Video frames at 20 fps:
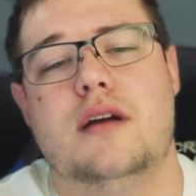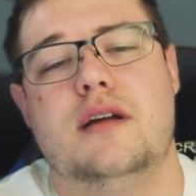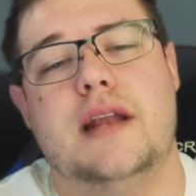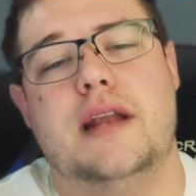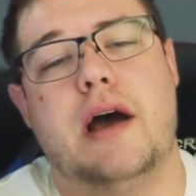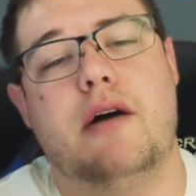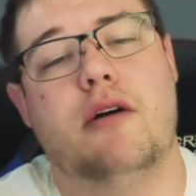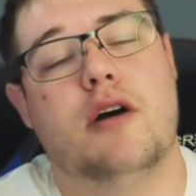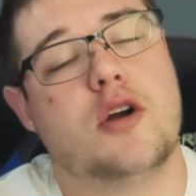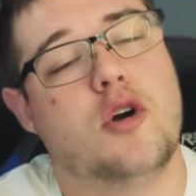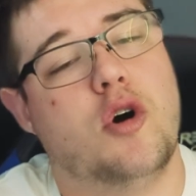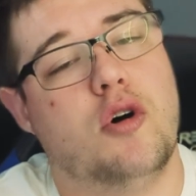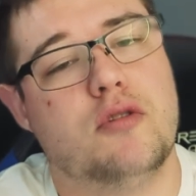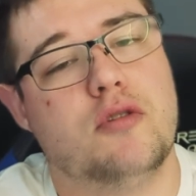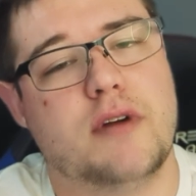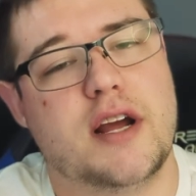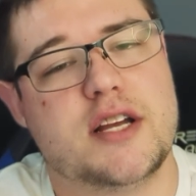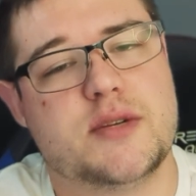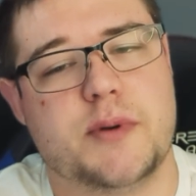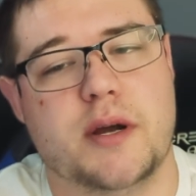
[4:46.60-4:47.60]
Now, a golden
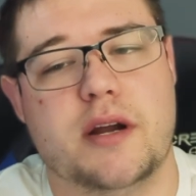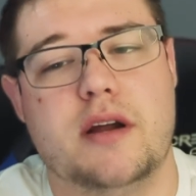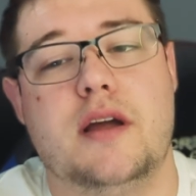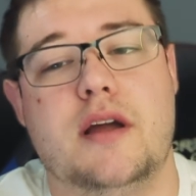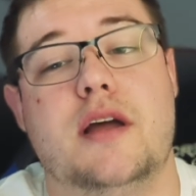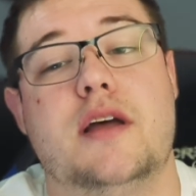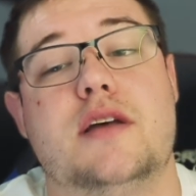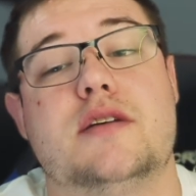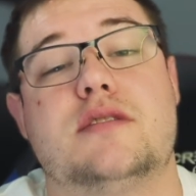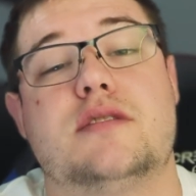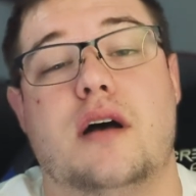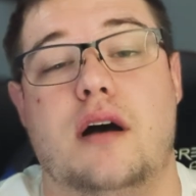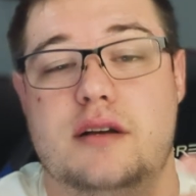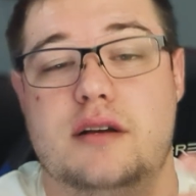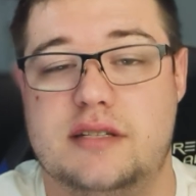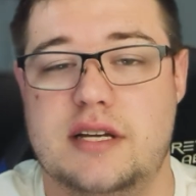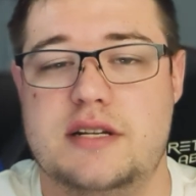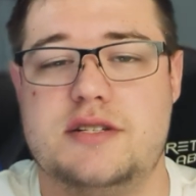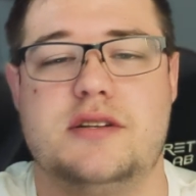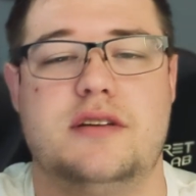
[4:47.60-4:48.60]
razz berry is
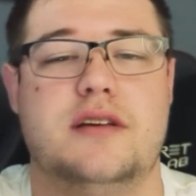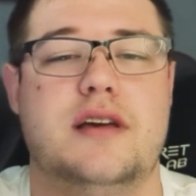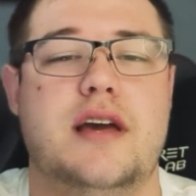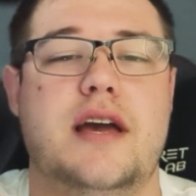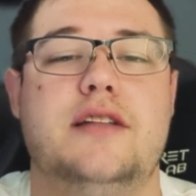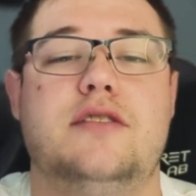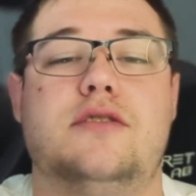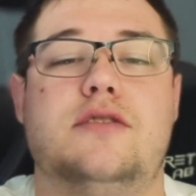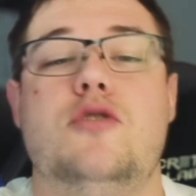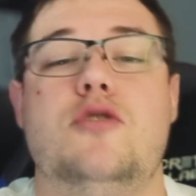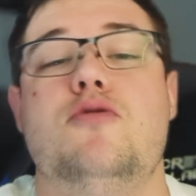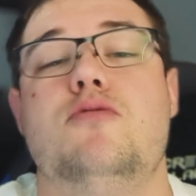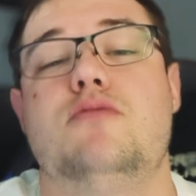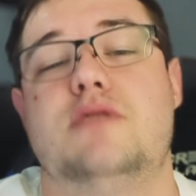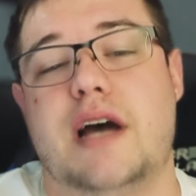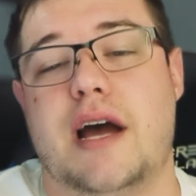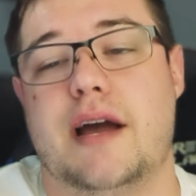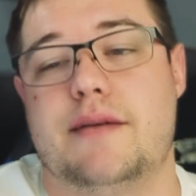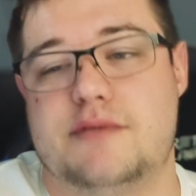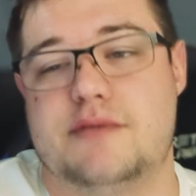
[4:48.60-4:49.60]
essentially a two
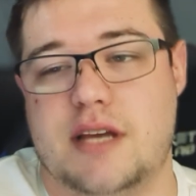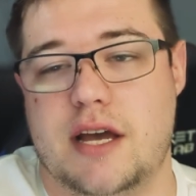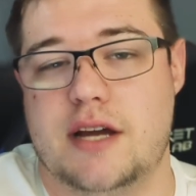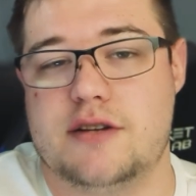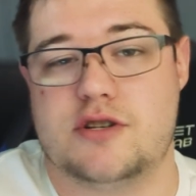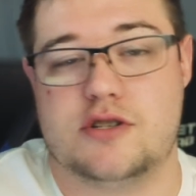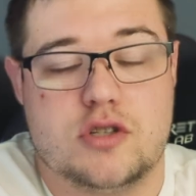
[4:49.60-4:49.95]
times catch.